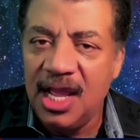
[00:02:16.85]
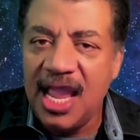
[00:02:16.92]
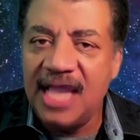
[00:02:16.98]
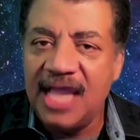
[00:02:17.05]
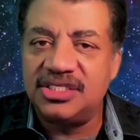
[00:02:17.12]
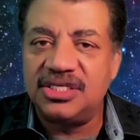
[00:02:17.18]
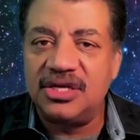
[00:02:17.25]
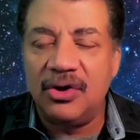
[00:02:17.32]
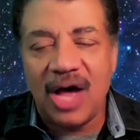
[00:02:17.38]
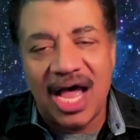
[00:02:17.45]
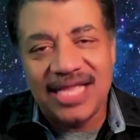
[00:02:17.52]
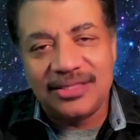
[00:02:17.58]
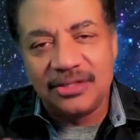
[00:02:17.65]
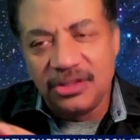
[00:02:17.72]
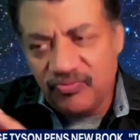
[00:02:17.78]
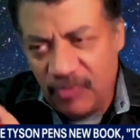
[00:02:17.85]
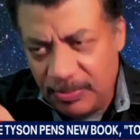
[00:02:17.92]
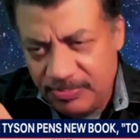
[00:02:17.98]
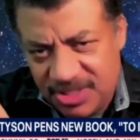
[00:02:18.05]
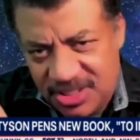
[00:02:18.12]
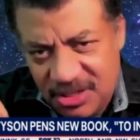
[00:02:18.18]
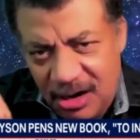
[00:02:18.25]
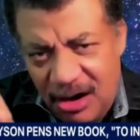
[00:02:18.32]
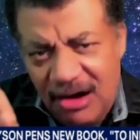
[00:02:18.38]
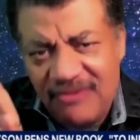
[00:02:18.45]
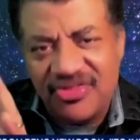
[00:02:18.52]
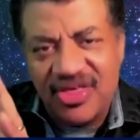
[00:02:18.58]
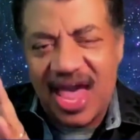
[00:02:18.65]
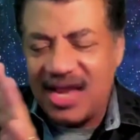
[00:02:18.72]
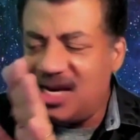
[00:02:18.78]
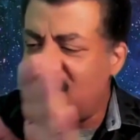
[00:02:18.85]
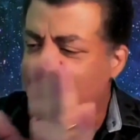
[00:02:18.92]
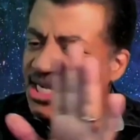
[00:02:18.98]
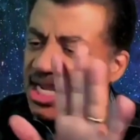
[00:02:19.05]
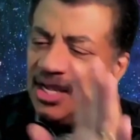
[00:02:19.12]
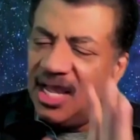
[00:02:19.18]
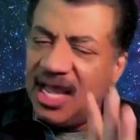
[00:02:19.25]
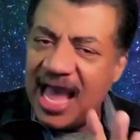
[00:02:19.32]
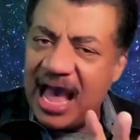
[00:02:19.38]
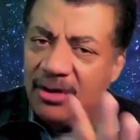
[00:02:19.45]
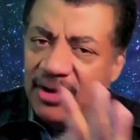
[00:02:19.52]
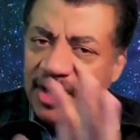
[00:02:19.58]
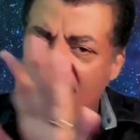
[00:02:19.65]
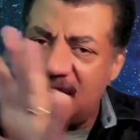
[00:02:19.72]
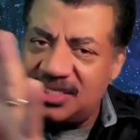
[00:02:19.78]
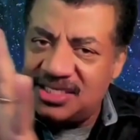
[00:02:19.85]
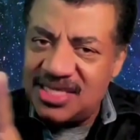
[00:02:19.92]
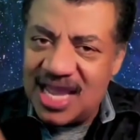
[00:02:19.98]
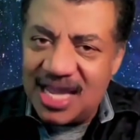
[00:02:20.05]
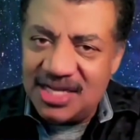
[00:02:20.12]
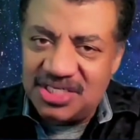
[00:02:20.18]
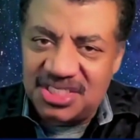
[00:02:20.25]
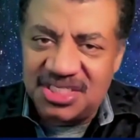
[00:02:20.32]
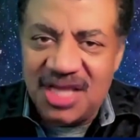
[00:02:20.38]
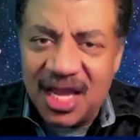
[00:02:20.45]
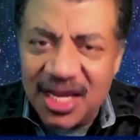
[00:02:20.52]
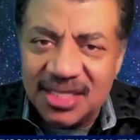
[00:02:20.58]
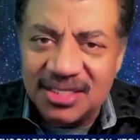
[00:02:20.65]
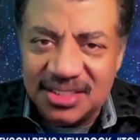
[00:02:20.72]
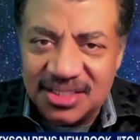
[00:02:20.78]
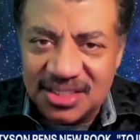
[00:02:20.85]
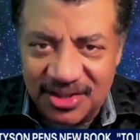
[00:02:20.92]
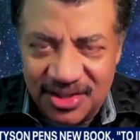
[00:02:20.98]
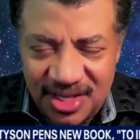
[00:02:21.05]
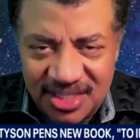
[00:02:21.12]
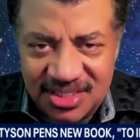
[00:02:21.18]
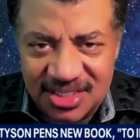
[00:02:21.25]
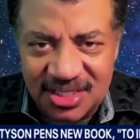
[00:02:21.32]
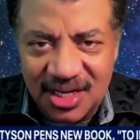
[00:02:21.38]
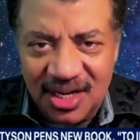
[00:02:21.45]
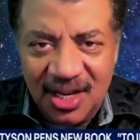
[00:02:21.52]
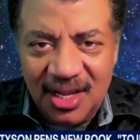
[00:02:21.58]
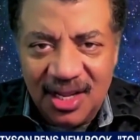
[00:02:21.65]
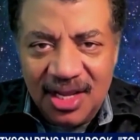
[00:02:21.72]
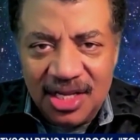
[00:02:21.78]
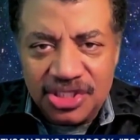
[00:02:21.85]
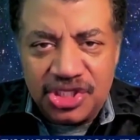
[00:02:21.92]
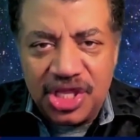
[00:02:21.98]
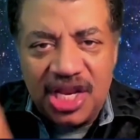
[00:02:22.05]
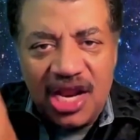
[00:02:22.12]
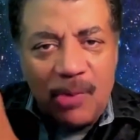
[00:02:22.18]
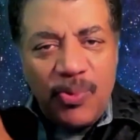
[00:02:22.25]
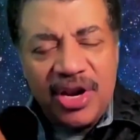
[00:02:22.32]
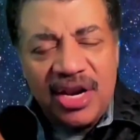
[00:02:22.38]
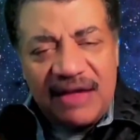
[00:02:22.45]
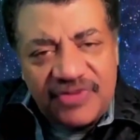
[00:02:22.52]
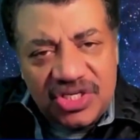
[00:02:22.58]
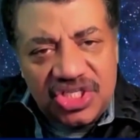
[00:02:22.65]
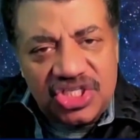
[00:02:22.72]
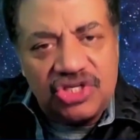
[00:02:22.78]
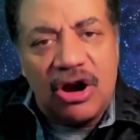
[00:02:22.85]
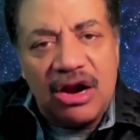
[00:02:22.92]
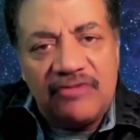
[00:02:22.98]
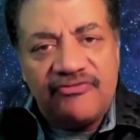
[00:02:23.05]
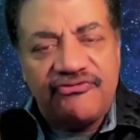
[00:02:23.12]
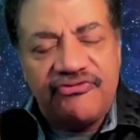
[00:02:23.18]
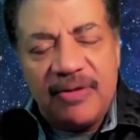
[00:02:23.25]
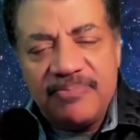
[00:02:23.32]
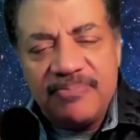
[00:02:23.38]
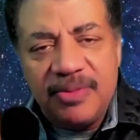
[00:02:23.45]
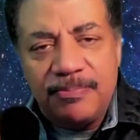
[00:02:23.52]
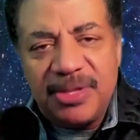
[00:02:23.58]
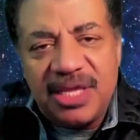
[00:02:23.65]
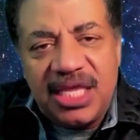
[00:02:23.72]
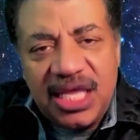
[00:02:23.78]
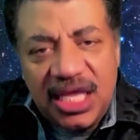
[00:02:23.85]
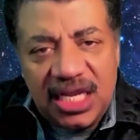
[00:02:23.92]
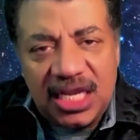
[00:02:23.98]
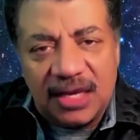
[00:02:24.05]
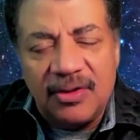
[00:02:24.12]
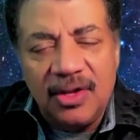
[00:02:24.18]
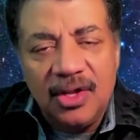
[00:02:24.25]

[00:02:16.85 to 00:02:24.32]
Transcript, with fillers: And so I observe that and I say, how can I attach science to this so that we don't have to start from the beginning?